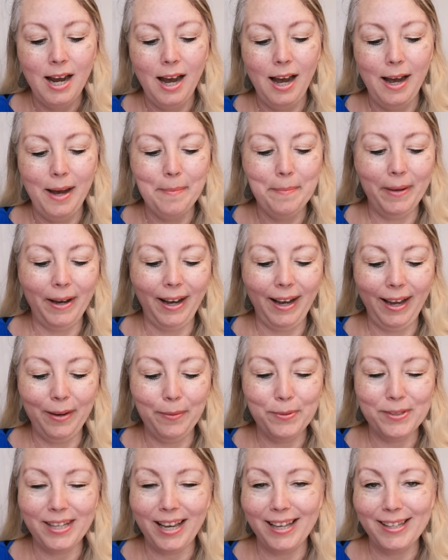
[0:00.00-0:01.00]
Um, I
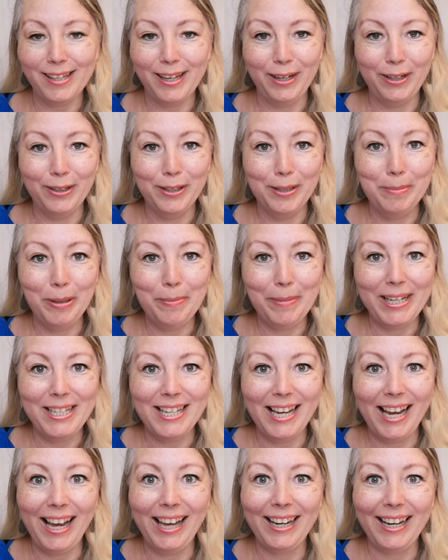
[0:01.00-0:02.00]
was asking her about my
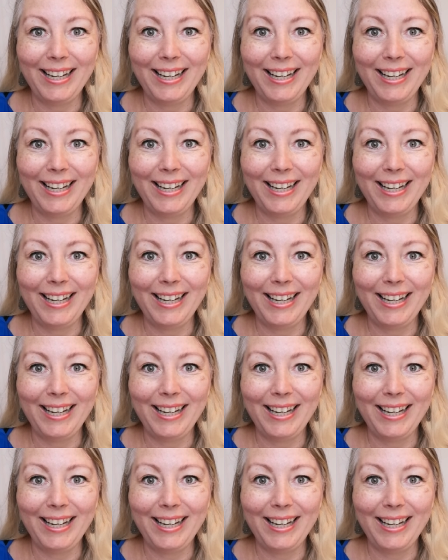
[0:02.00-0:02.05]
dad.